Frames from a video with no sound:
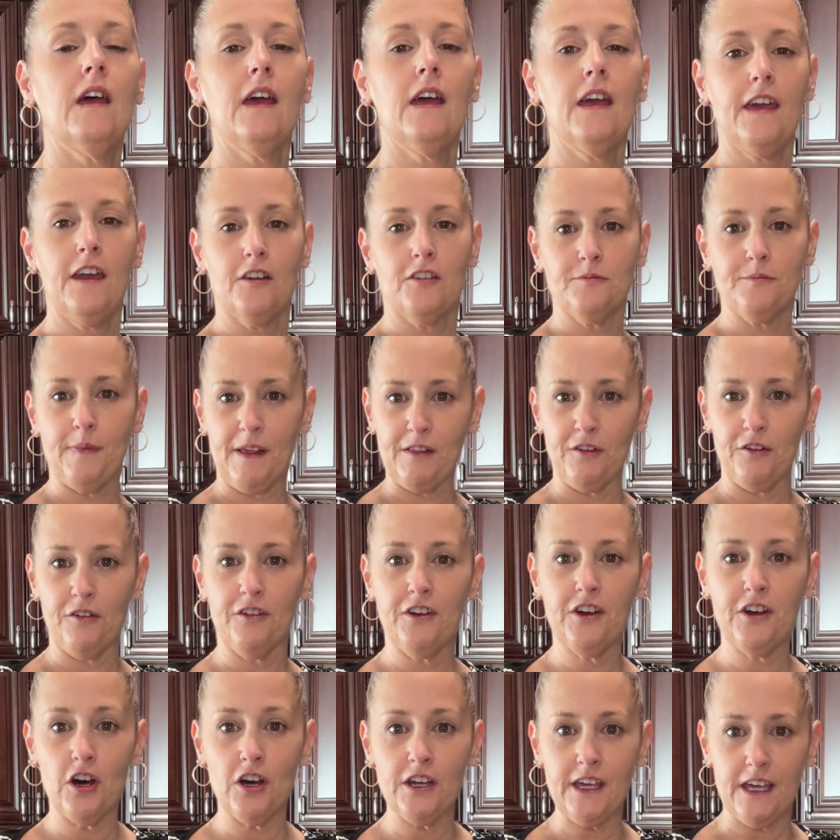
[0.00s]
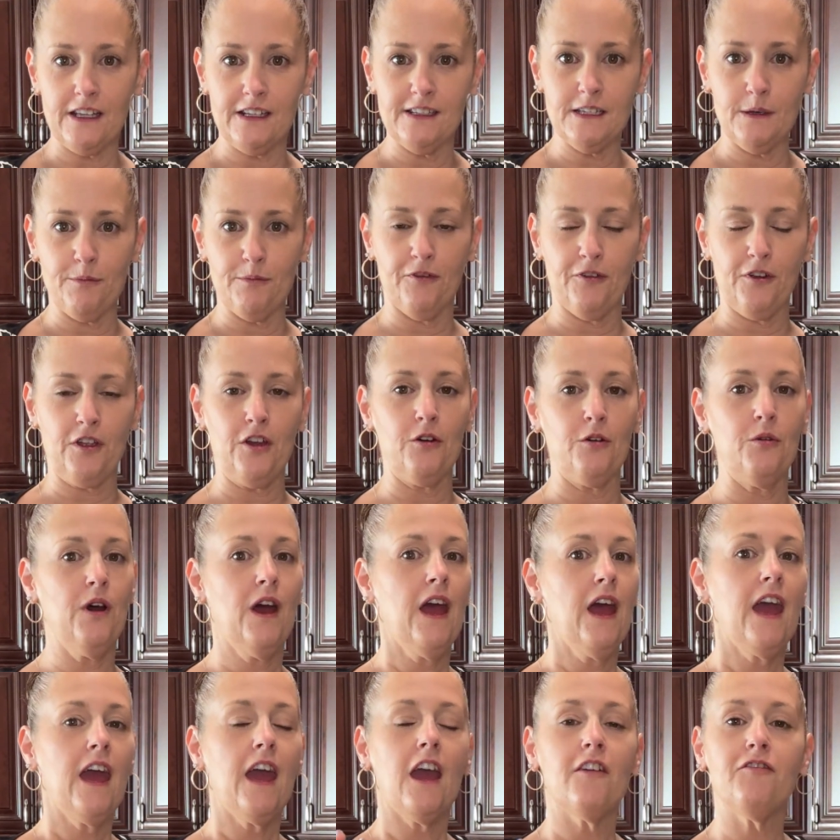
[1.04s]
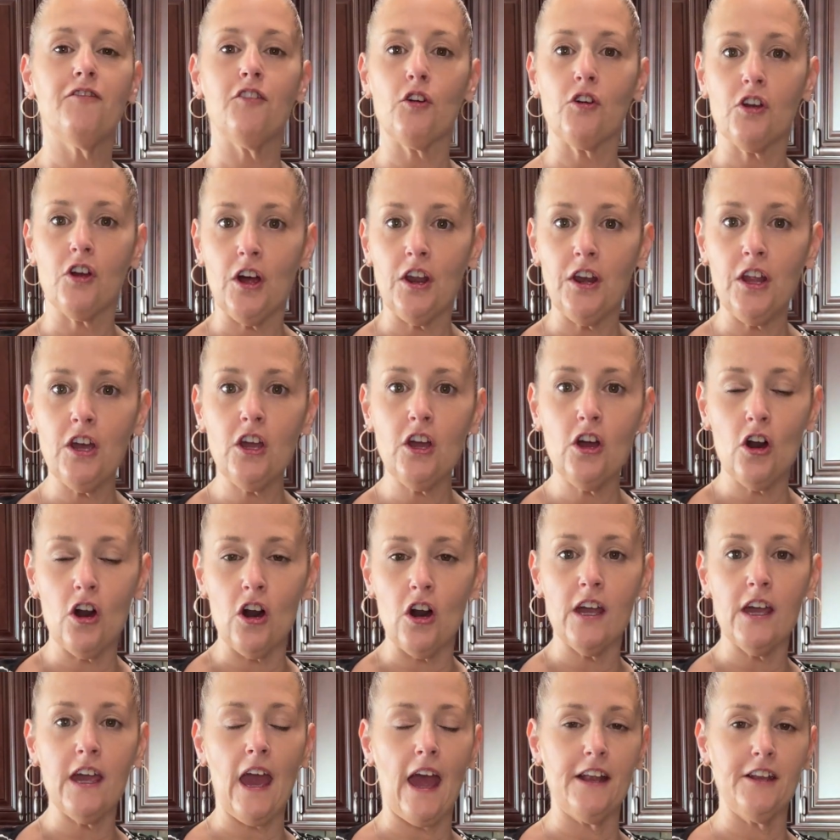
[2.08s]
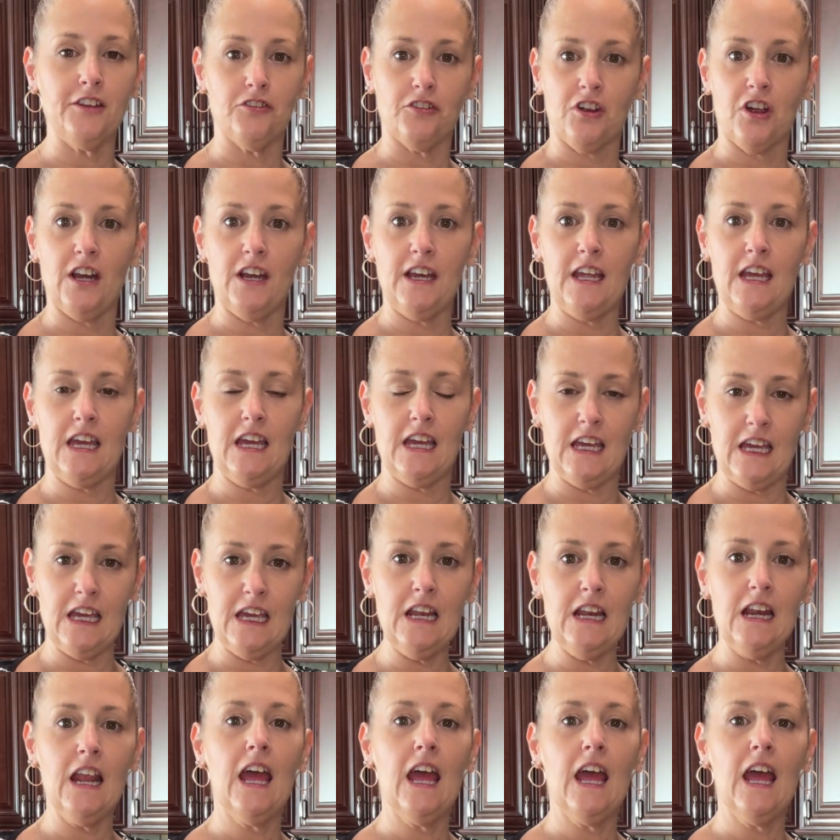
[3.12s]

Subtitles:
Here's my little cooking tip for you. If you're gonna cook and you're gonna eat,